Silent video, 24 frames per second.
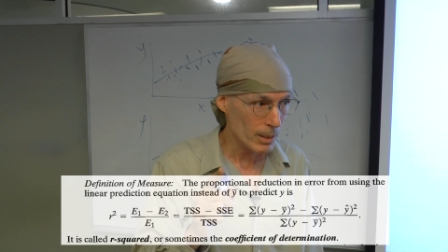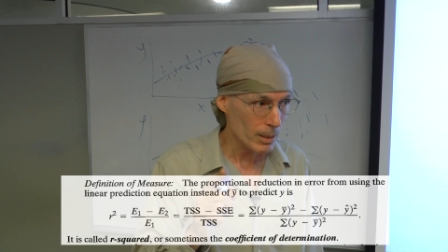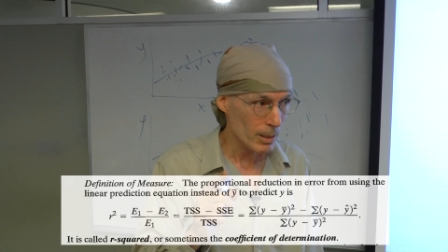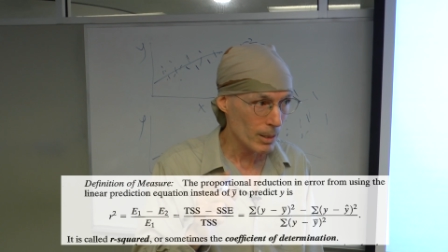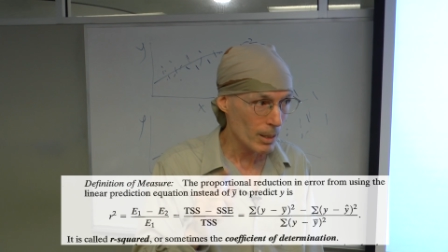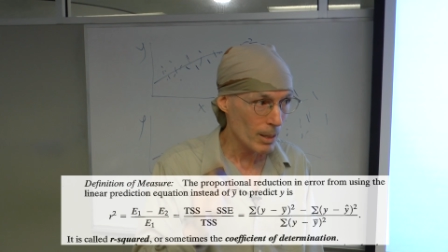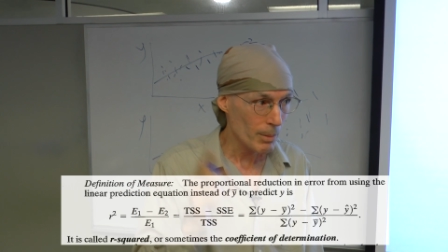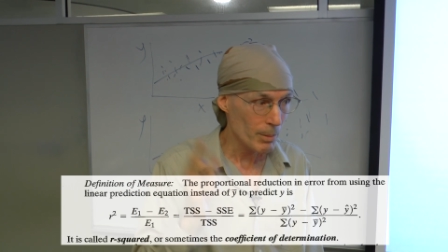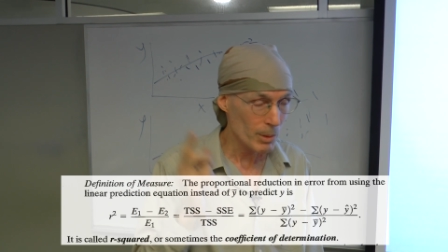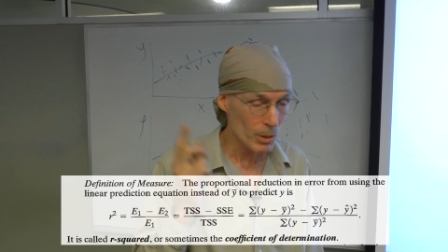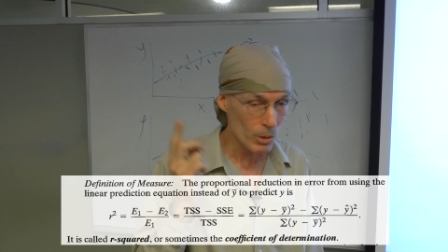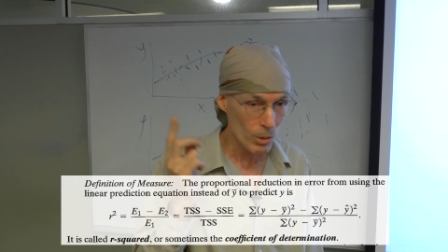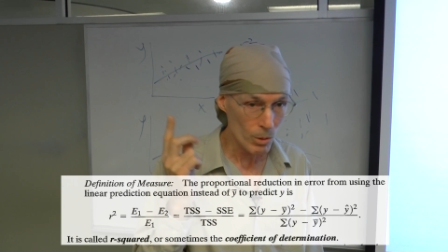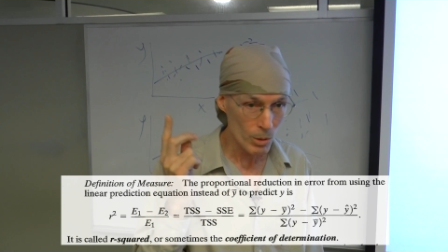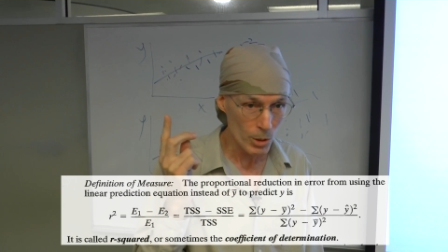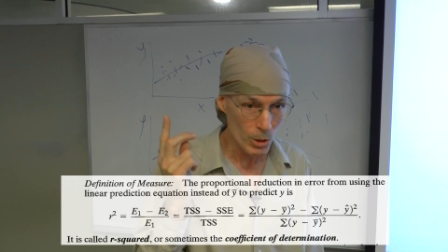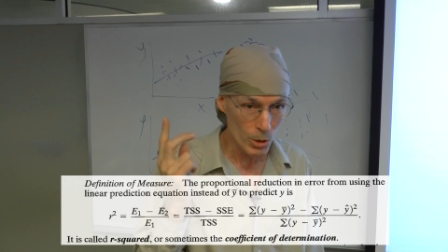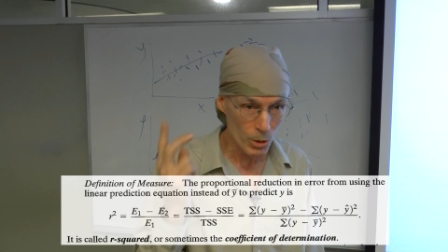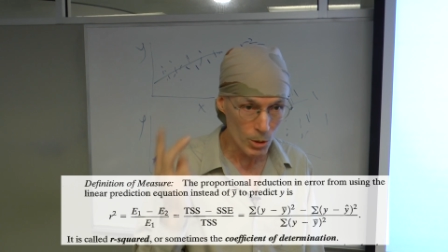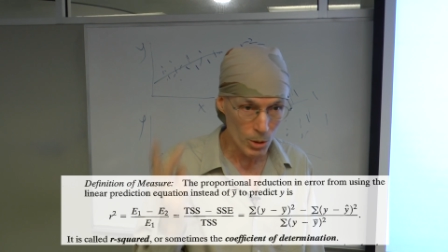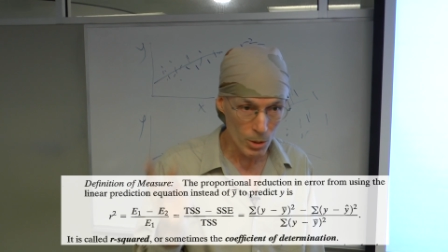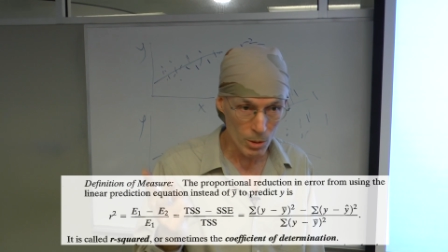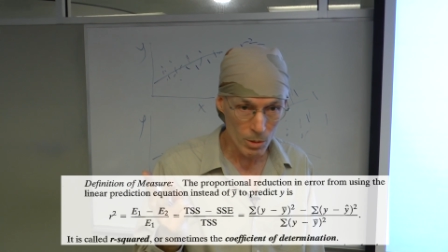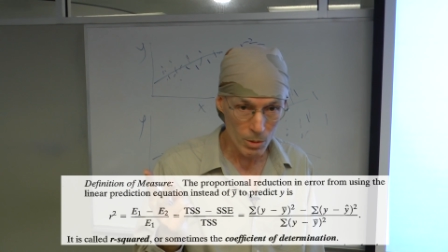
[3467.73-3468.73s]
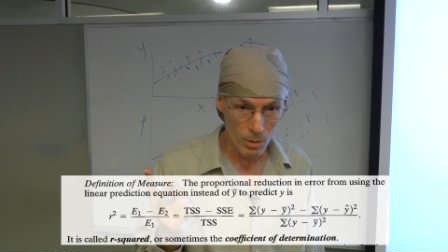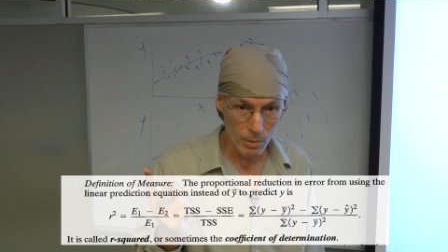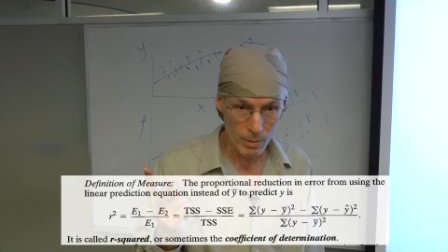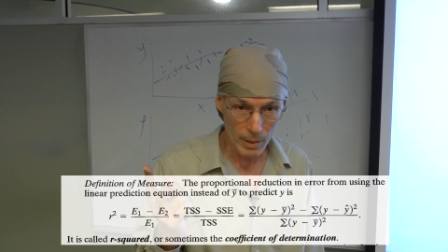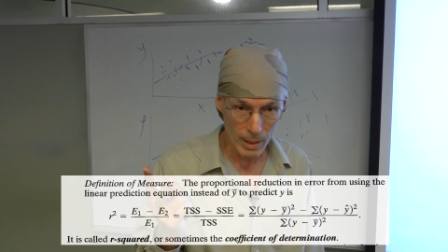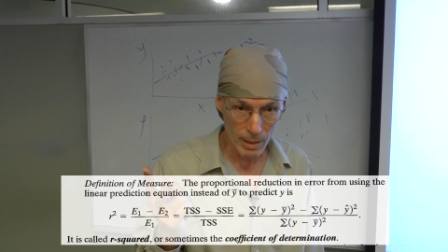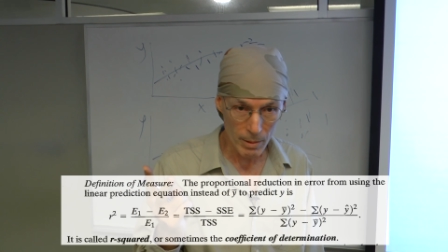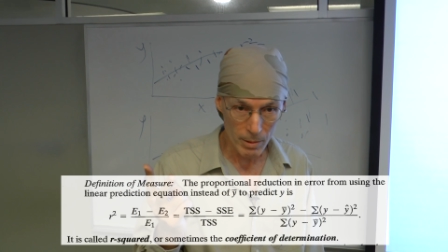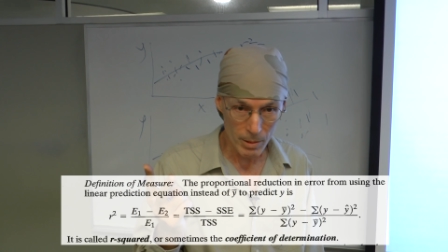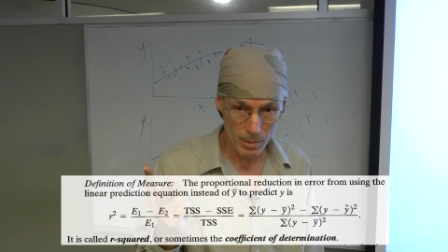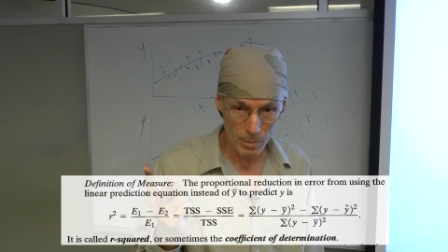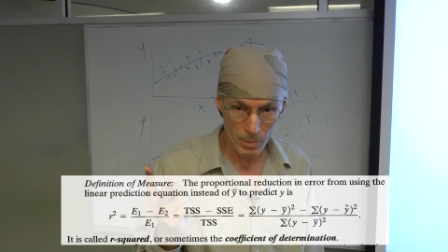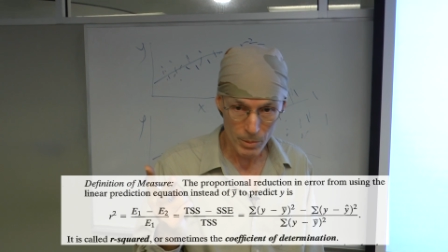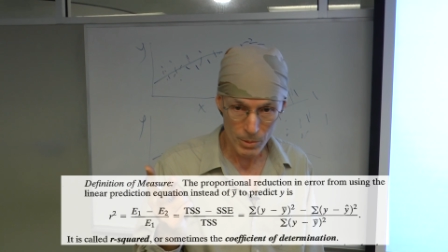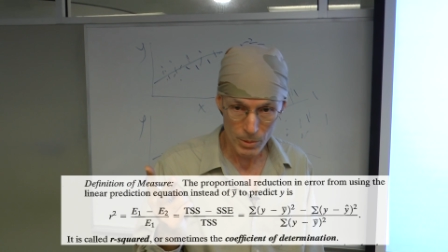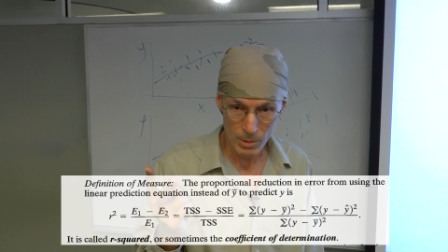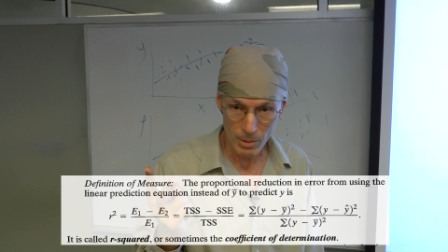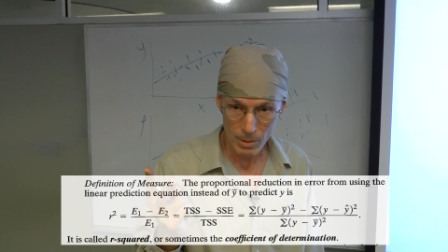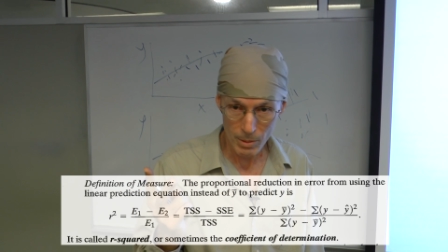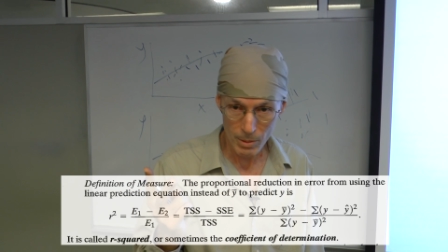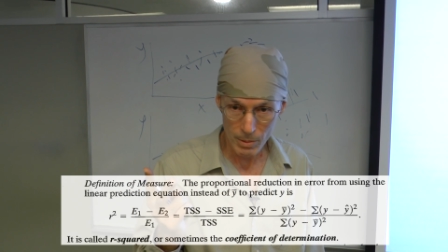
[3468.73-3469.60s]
That means only two variables are